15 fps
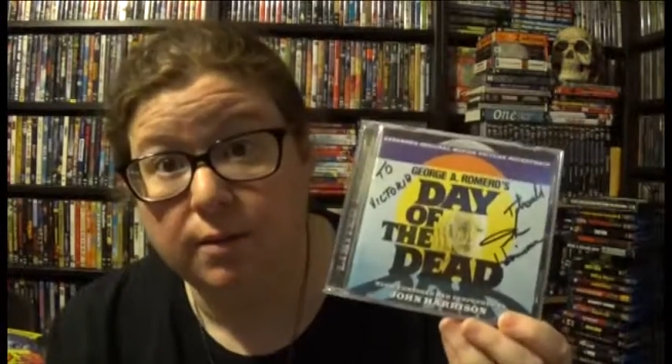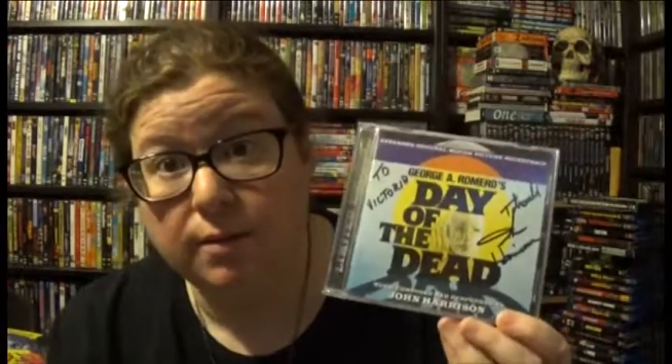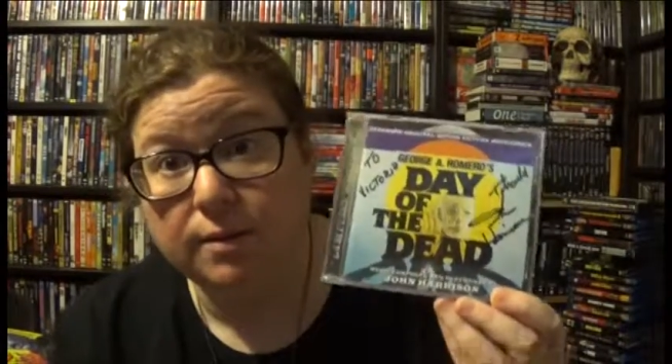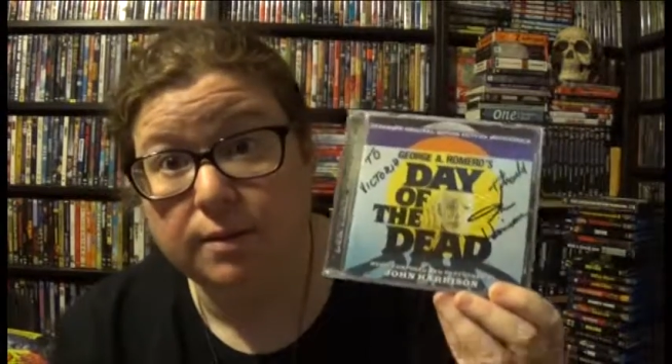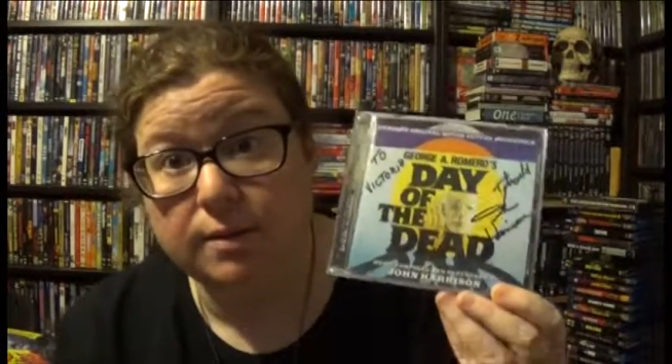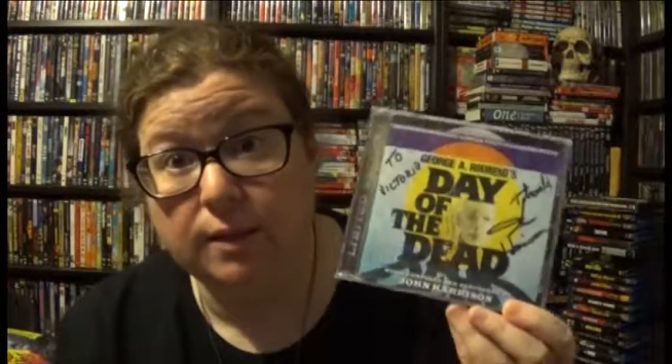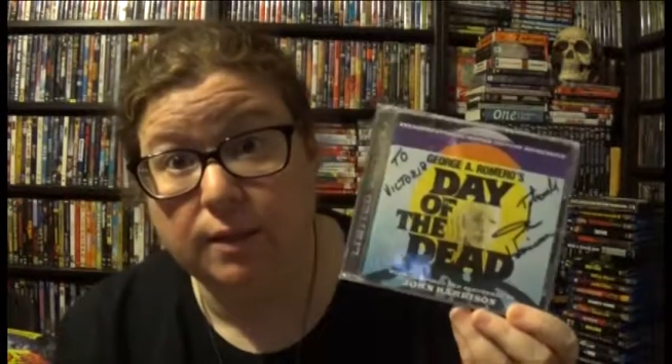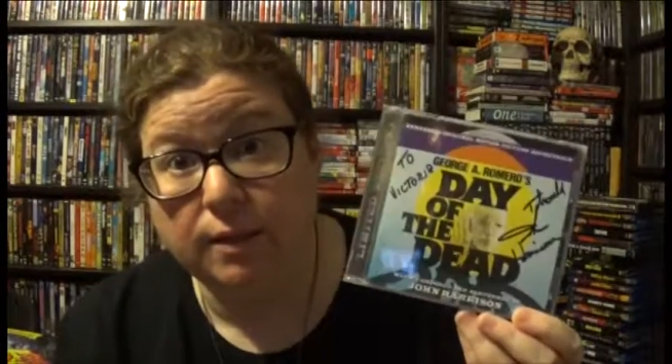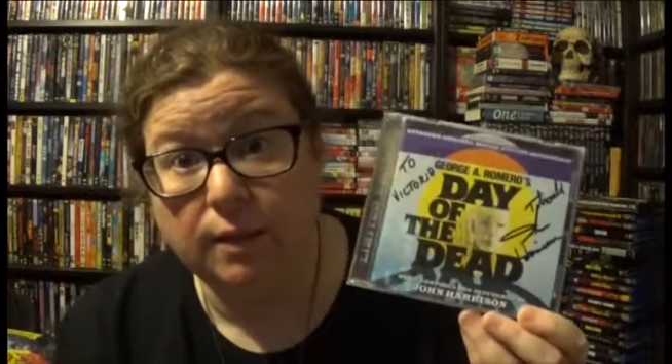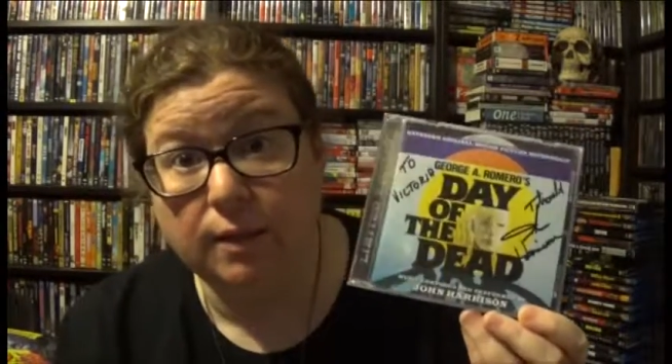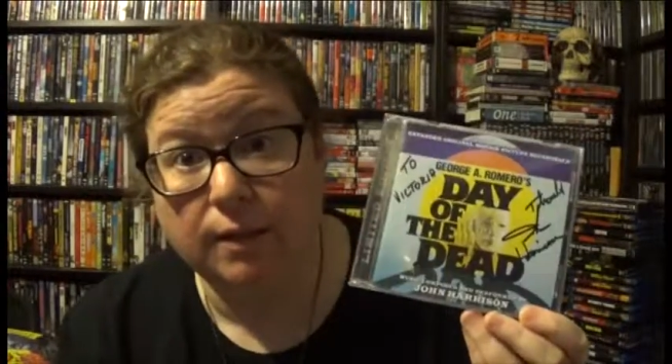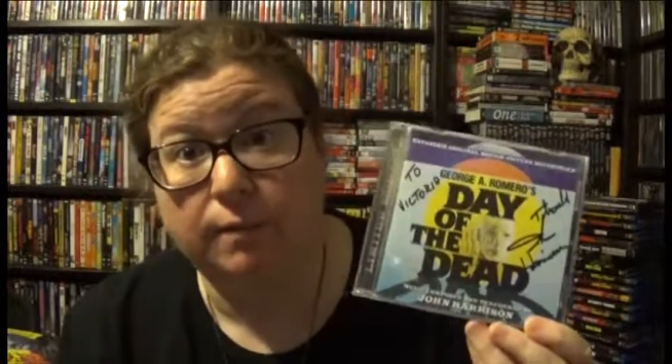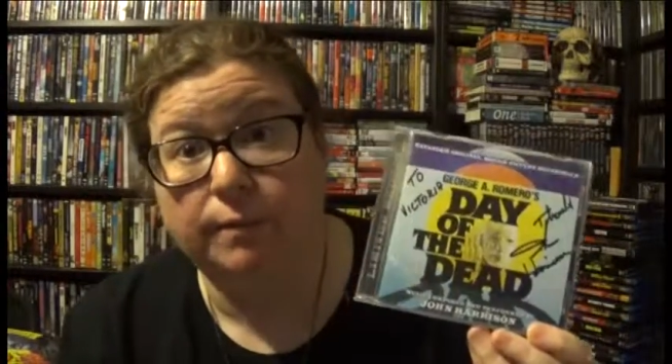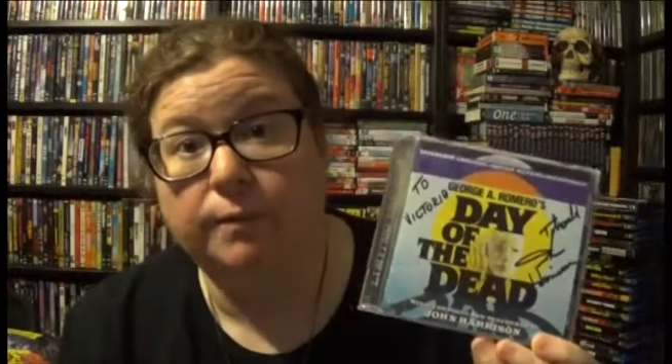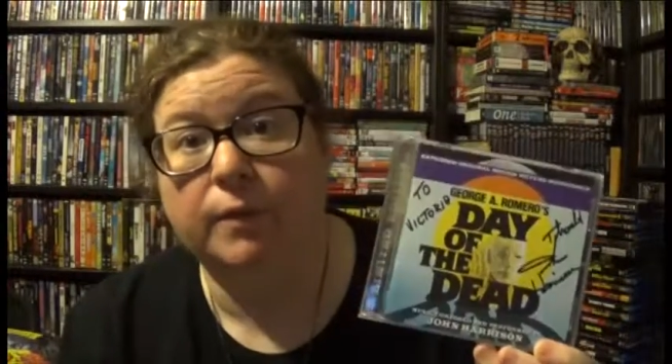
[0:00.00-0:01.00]

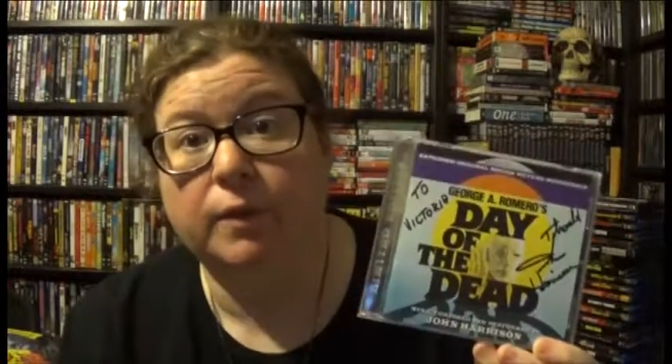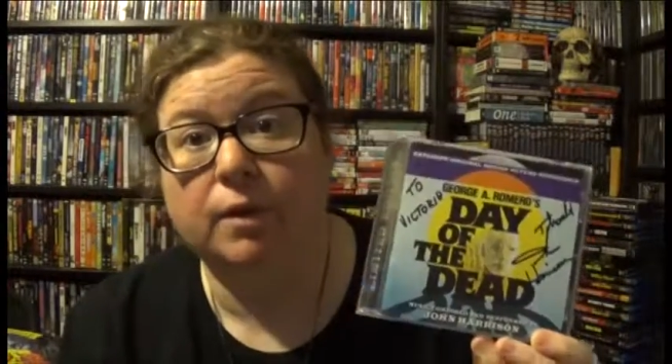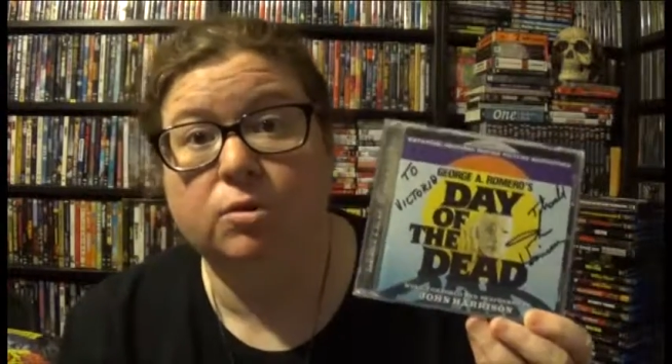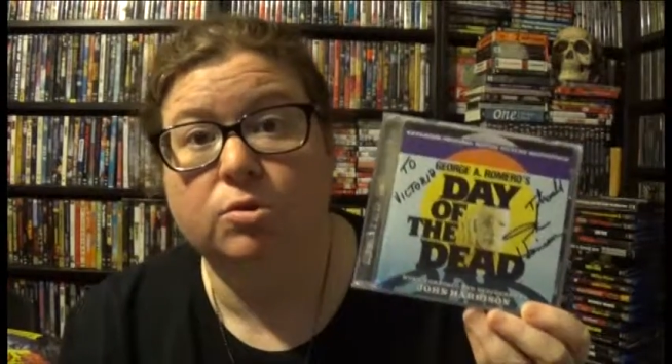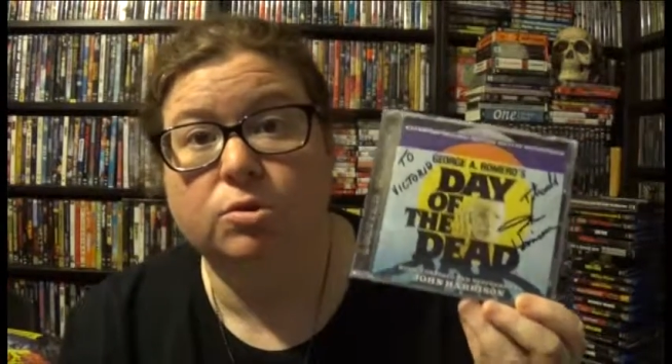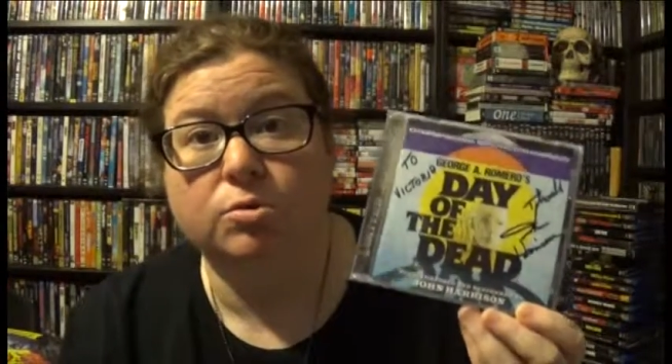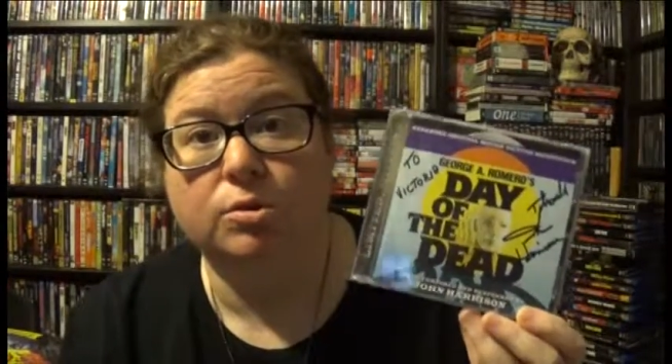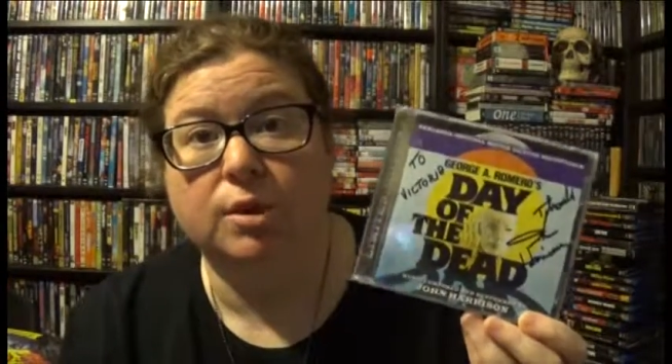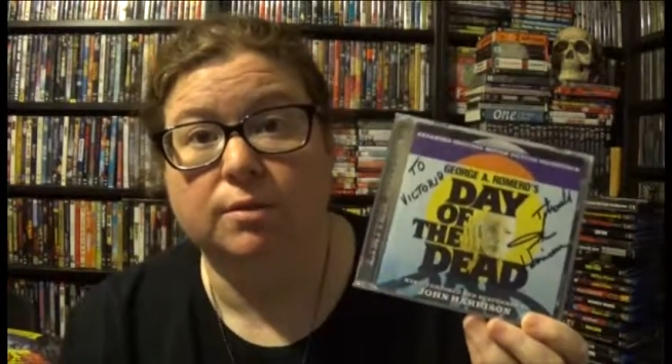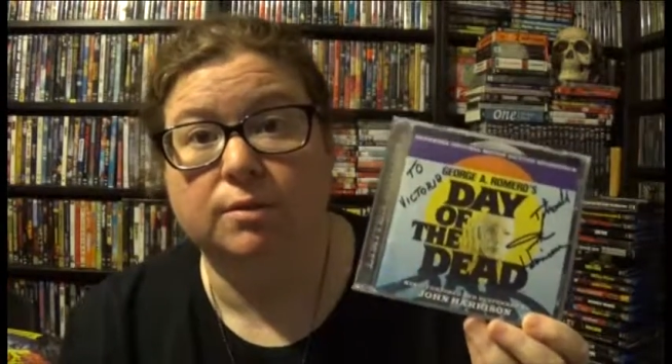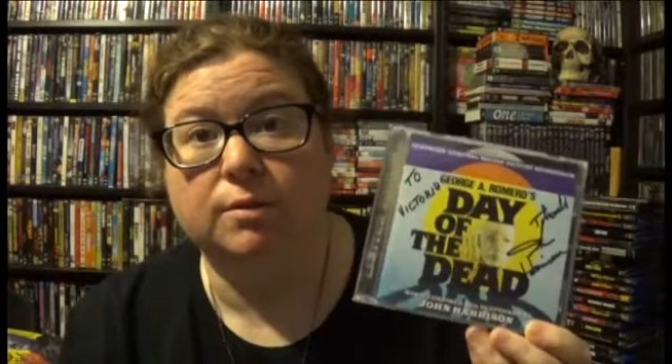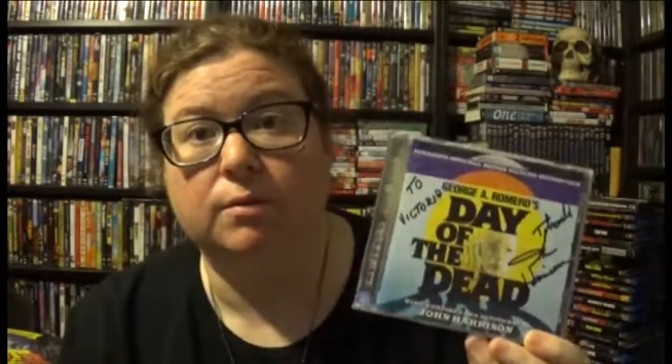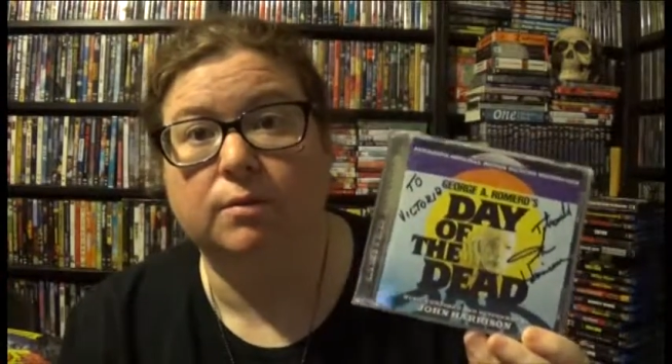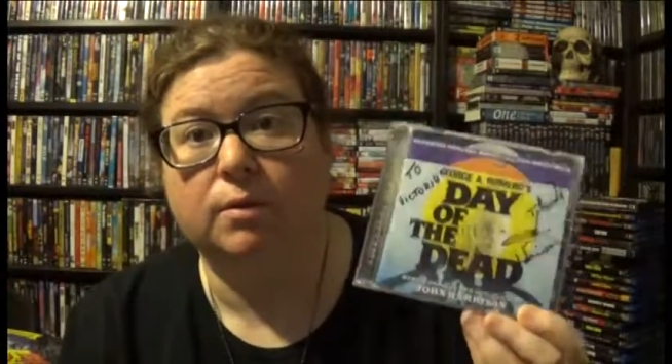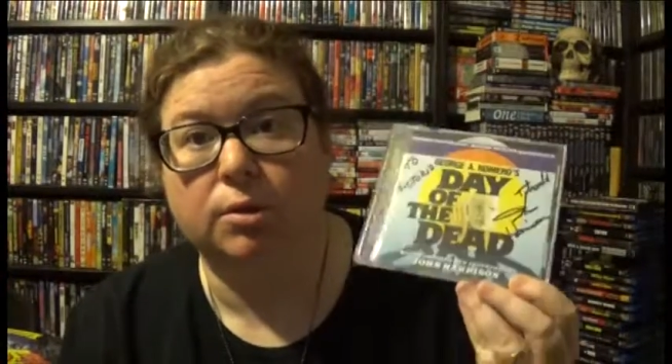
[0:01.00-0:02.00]
CD, 2-disc,
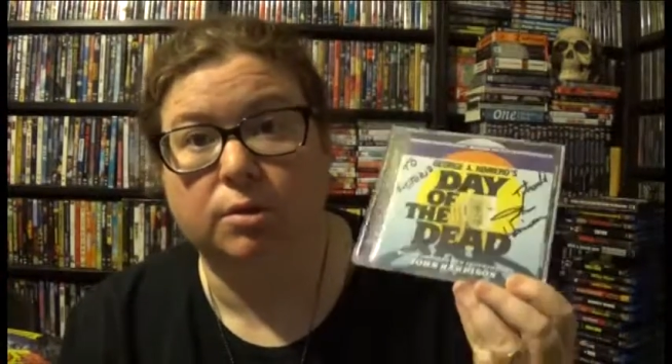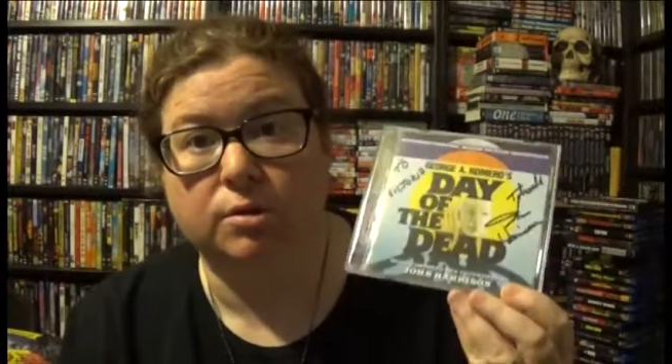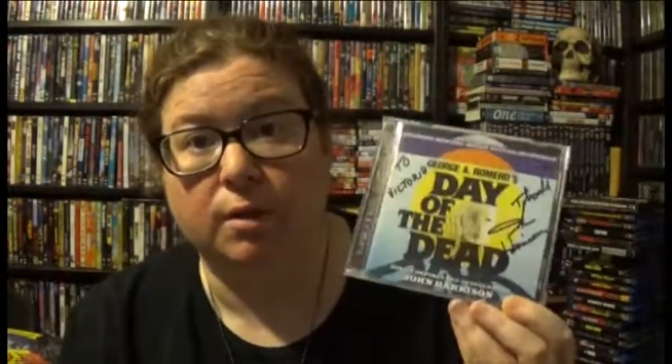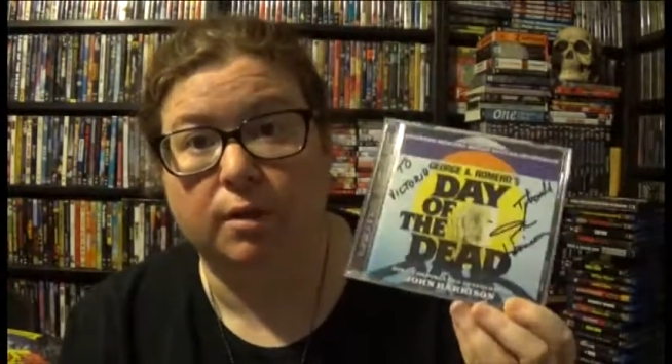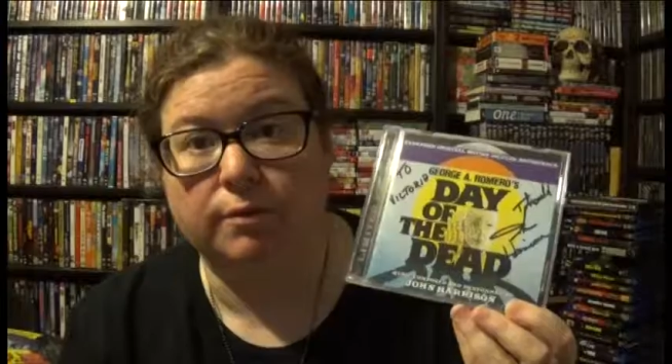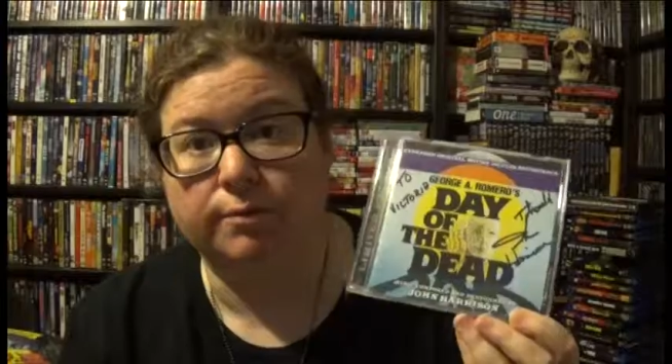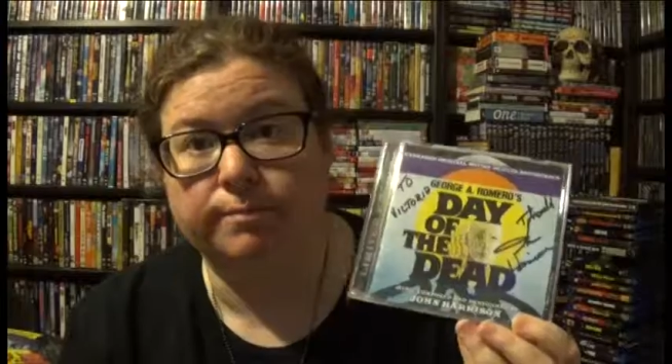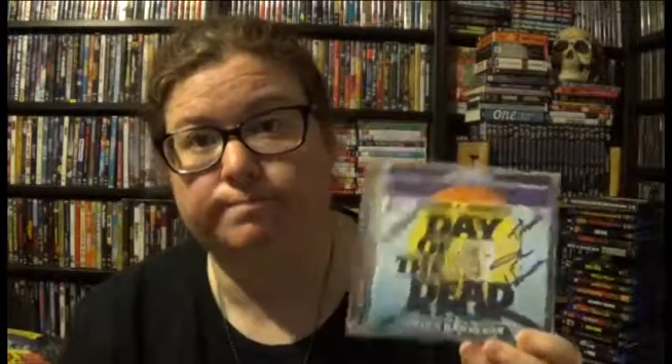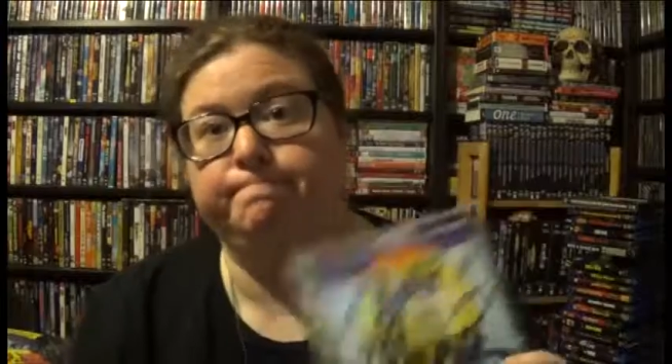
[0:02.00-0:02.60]
good stuff.